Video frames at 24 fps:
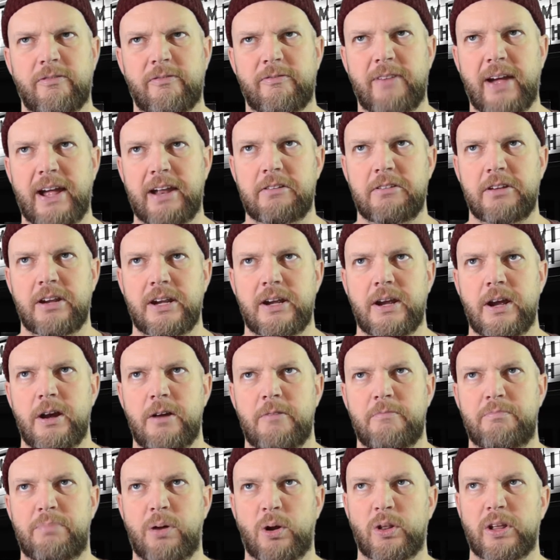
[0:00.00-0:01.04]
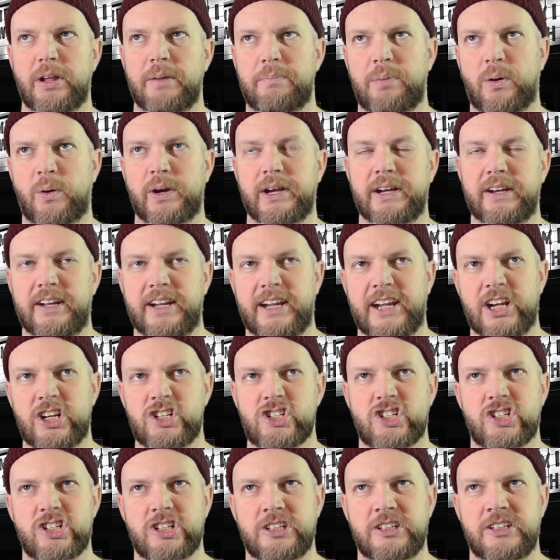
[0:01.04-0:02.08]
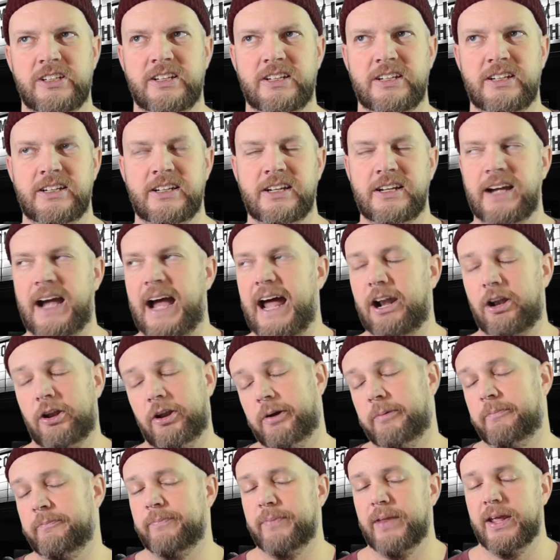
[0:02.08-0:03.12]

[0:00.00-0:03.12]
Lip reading: fet bullet point ish. I don't know.